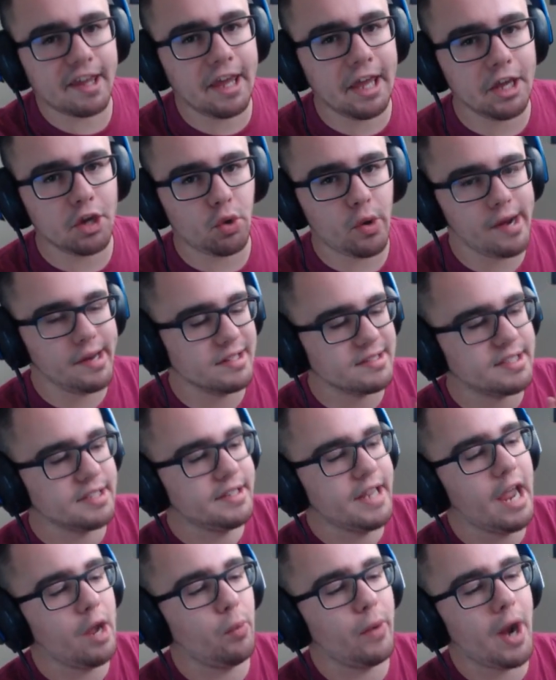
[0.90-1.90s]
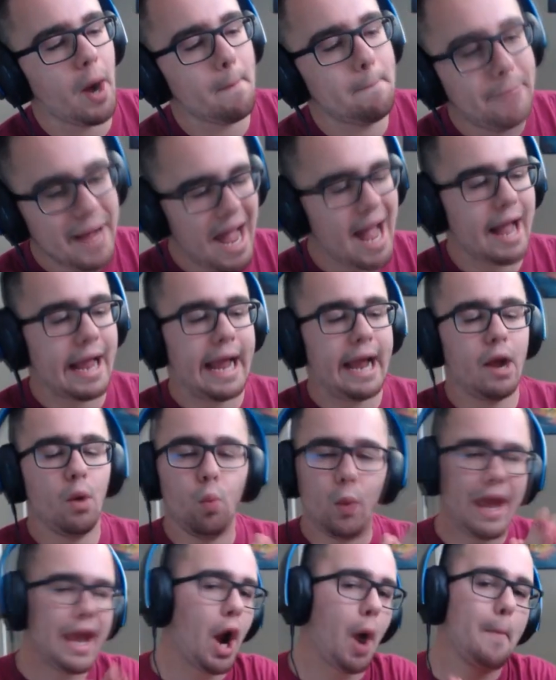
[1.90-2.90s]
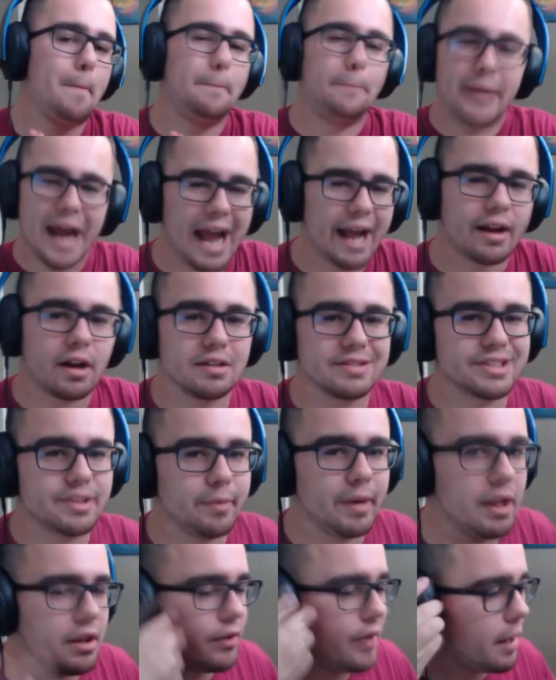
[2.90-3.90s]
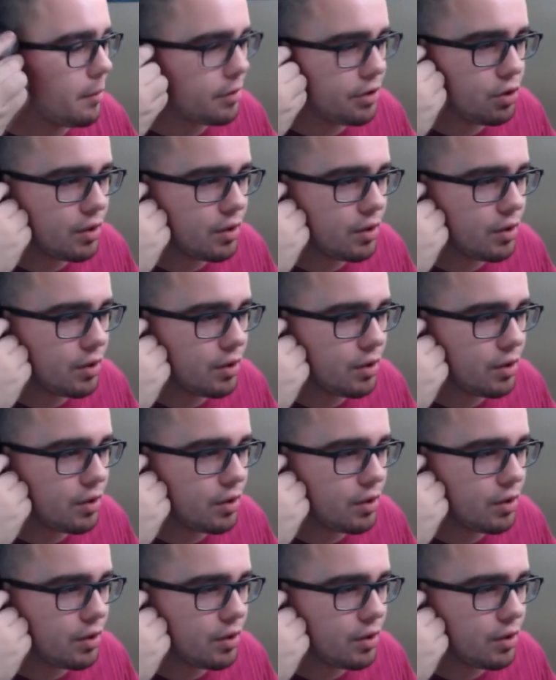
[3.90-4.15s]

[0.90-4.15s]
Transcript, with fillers: King Crane, and today we are back! We are back on some Hello Neighbor.